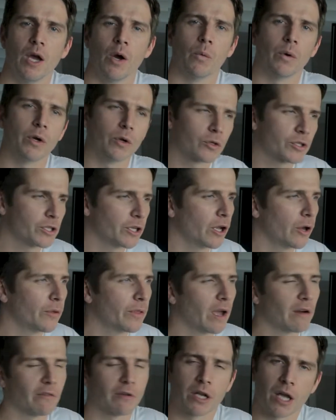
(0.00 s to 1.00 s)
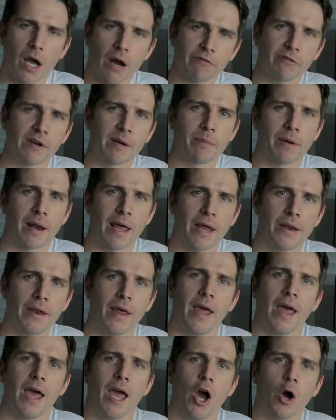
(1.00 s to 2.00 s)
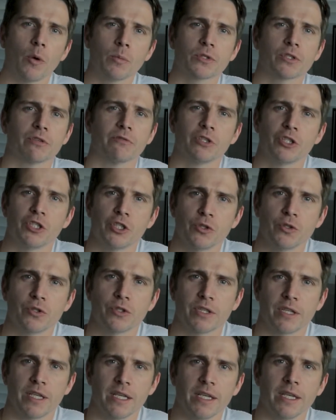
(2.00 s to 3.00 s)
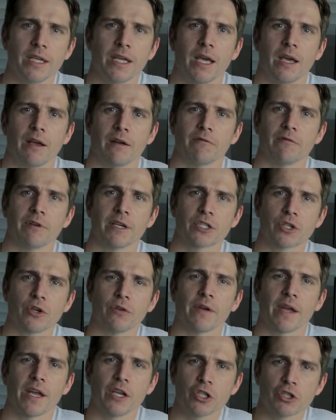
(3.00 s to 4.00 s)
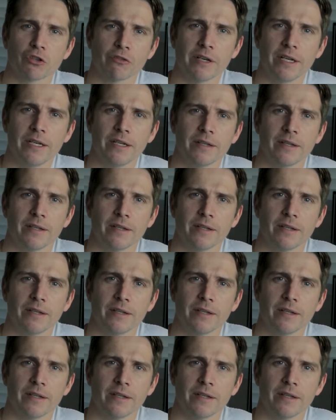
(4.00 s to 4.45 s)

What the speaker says: We also know that a recovery plan helps to reduce the risk of injury,